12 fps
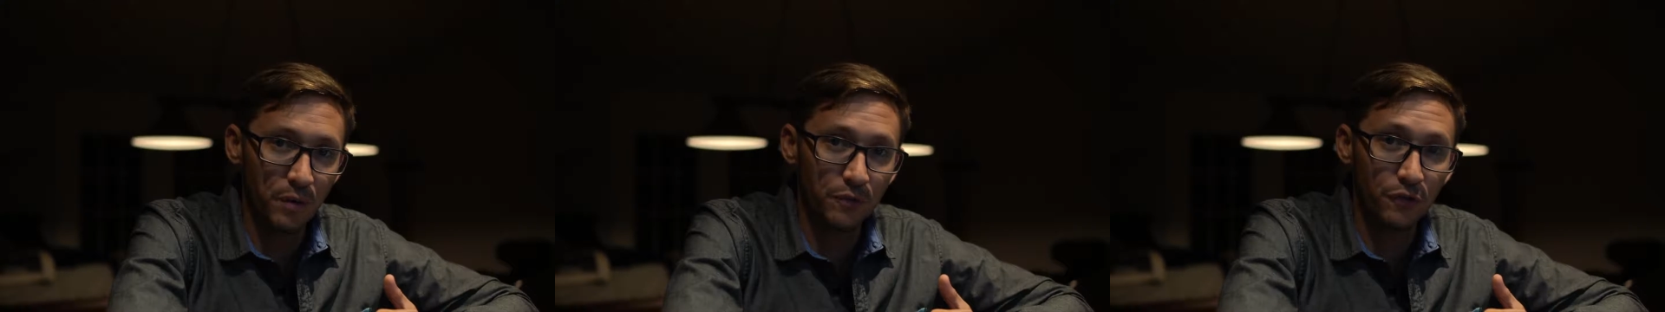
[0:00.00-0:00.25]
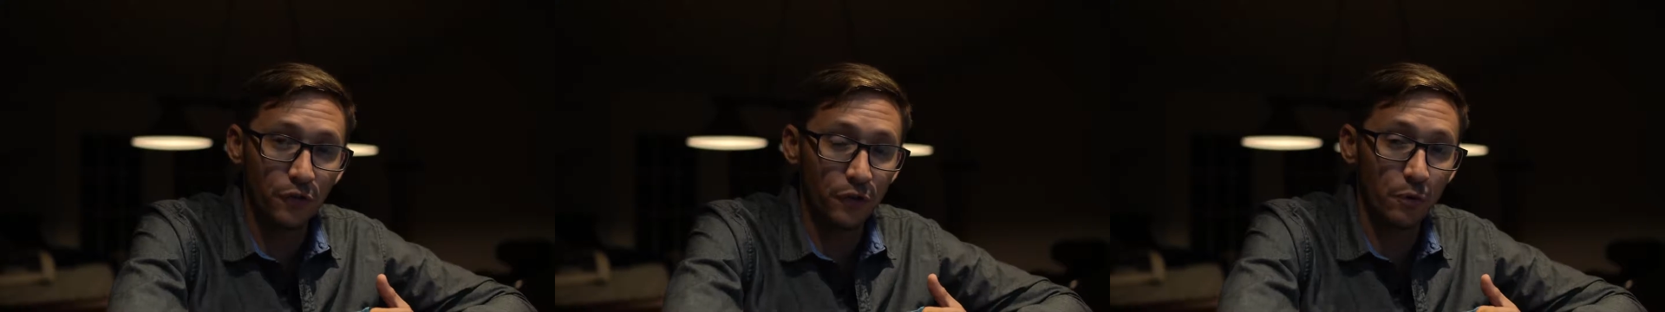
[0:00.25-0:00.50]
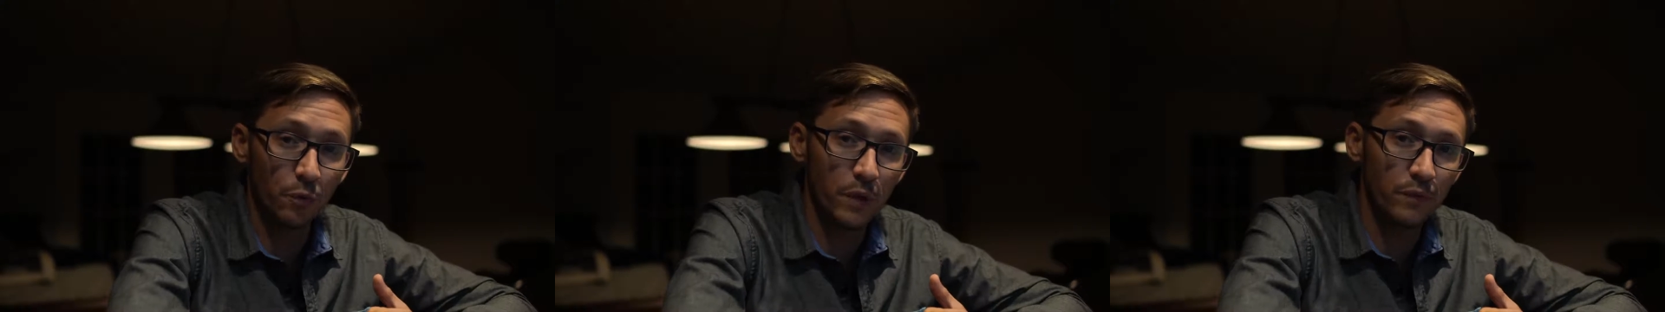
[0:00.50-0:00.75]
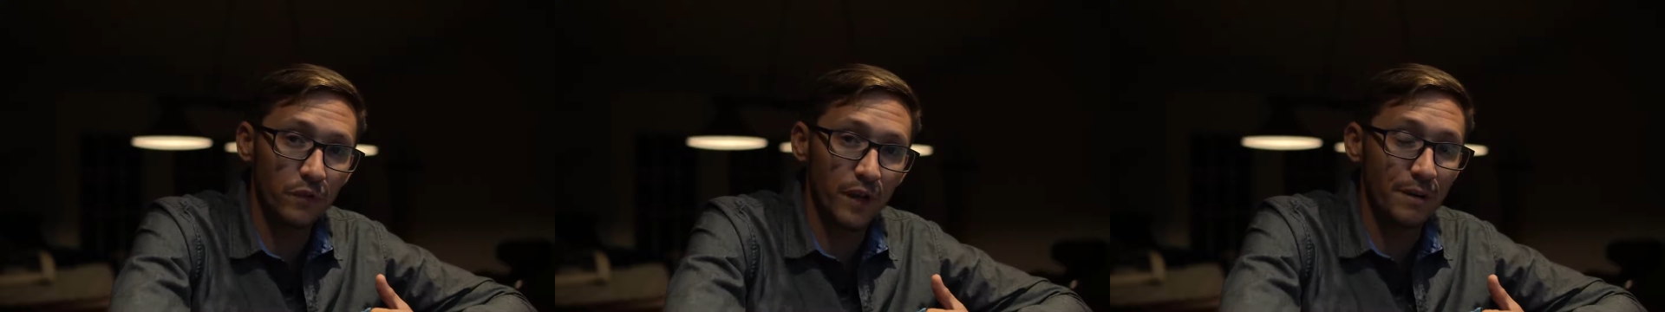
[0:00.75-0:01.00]
images on your
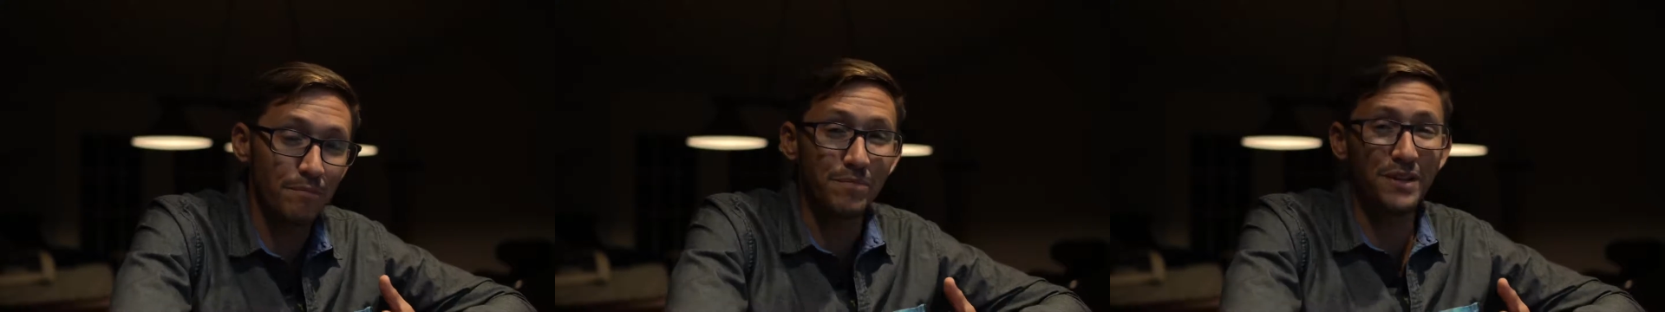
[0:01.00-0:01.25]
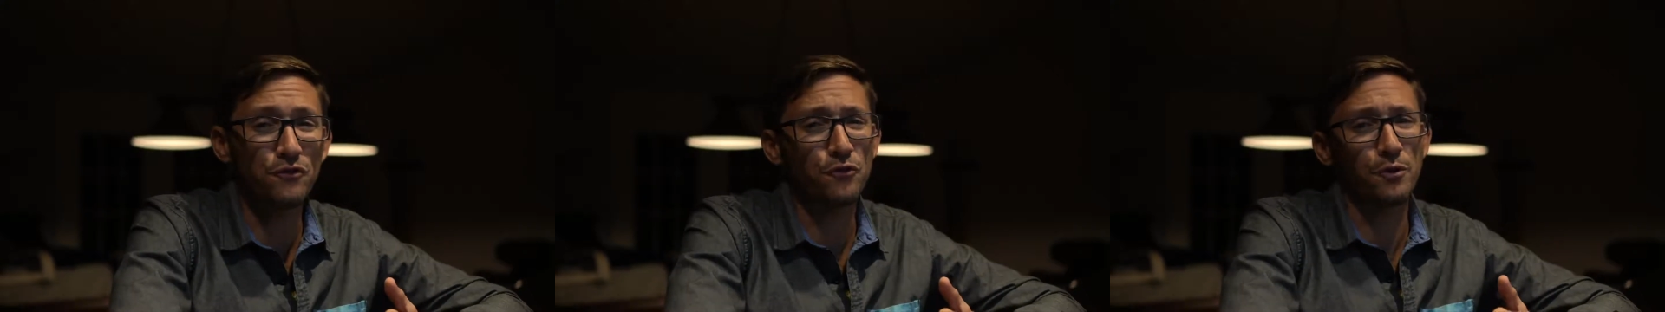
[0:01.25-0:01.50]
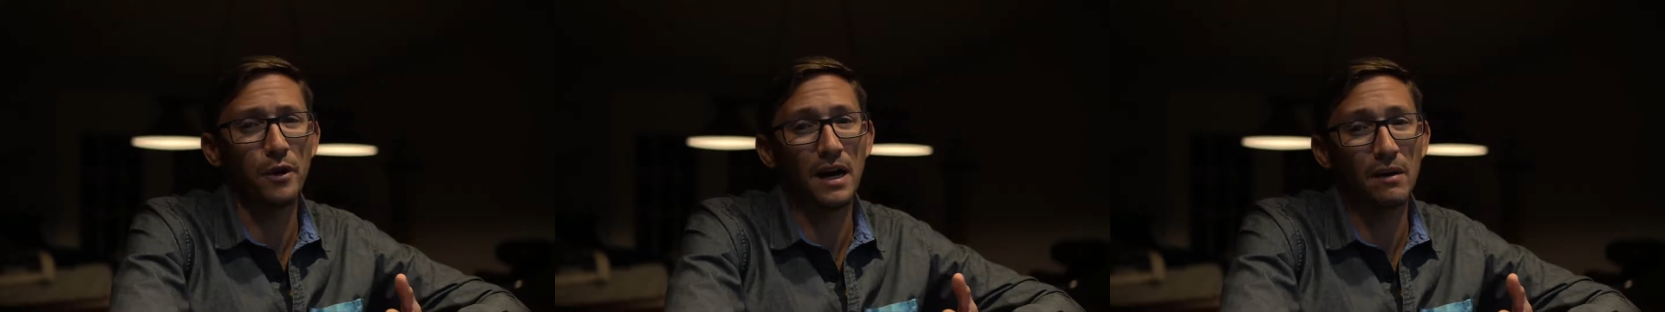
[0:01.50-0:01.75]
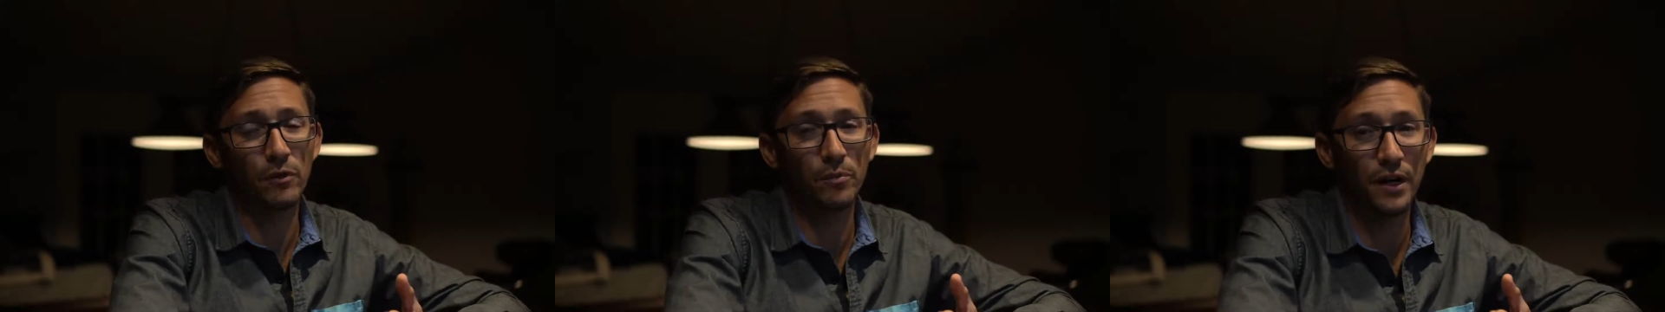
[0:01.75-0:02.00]
website, be sure to
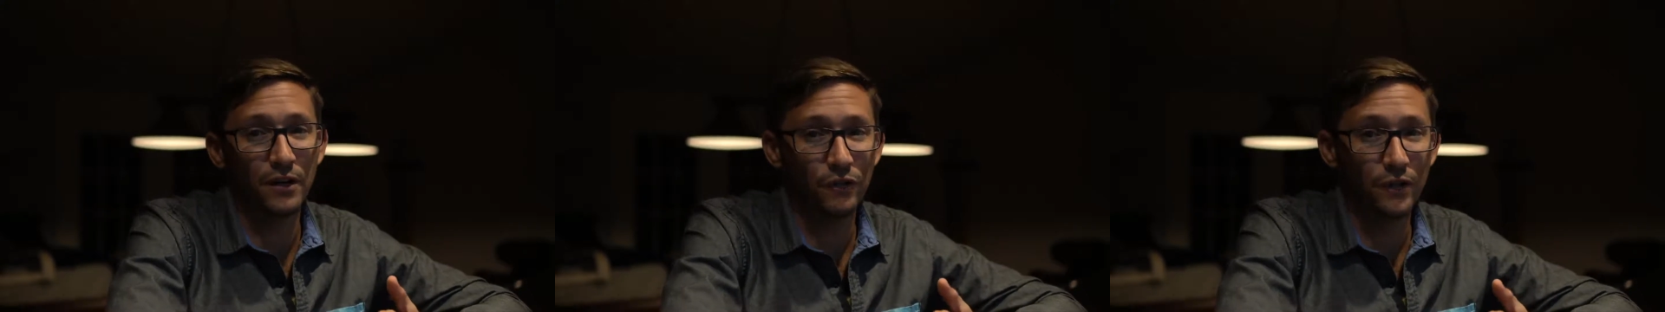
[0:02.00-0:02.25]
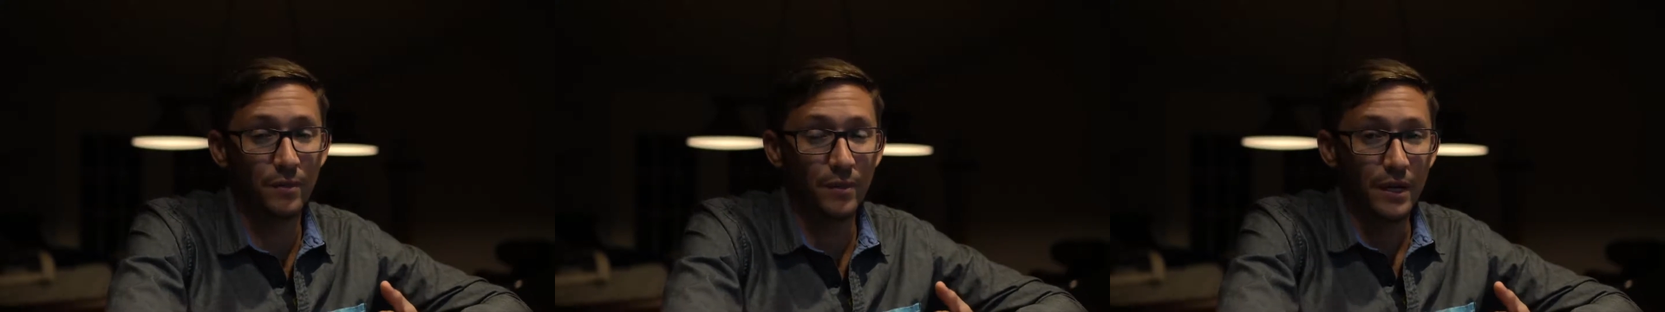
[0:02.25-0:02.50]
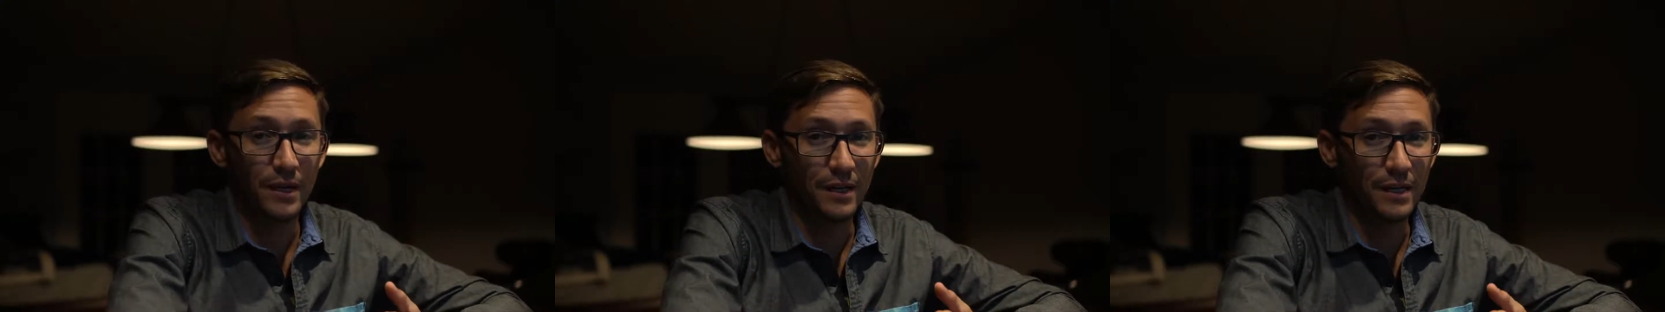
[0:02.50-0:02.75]
optimize them.